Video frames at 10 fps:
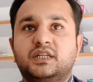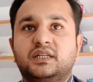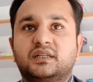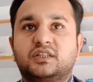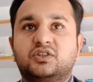
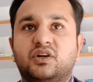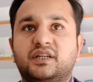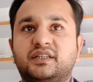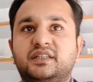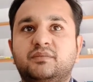
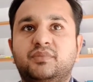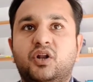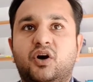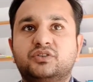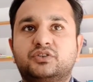Disloratadine
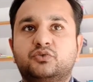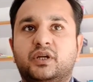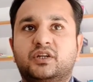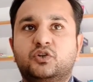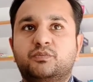belongs to
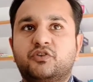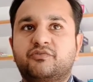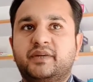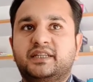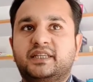a group of
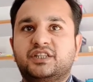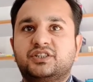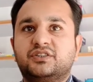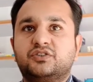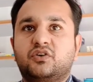
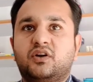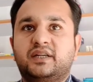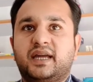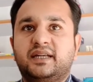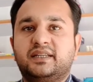medications
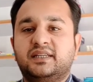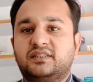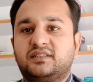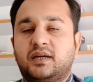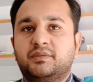called
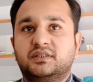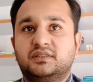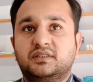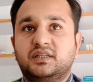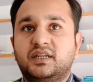
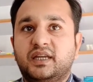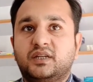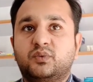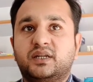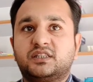antihistamines.
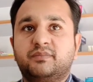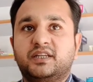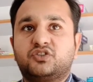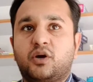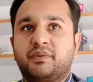It works by
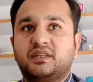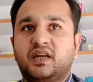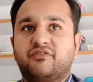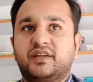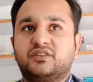stopping
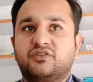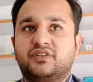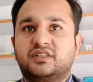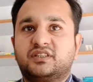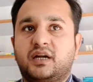the effects of
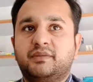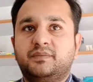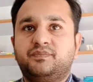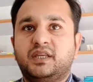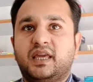
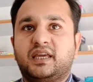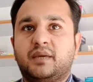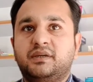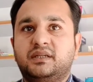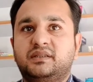histamine, a
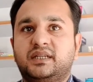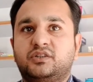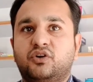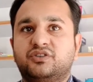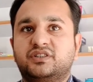chemical
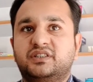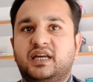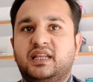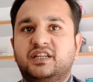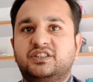that causes the
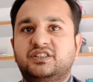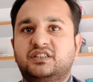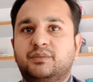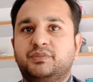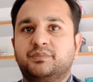allergy
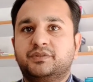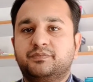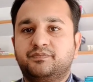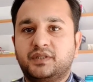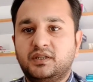symptoms.
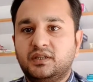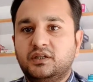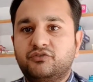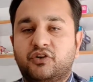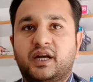
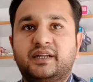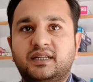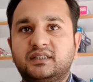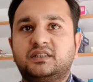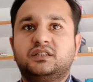For
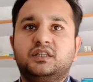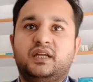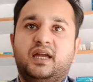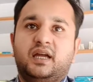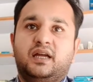
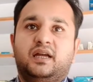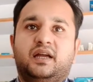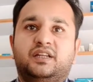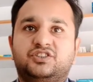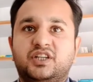adults
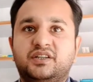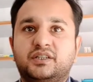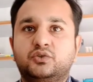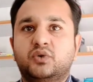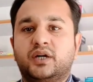and
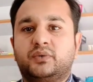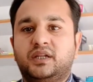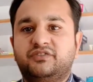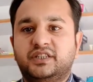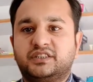children who are
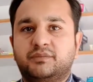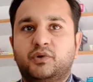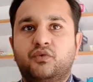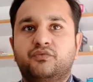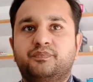12 years above,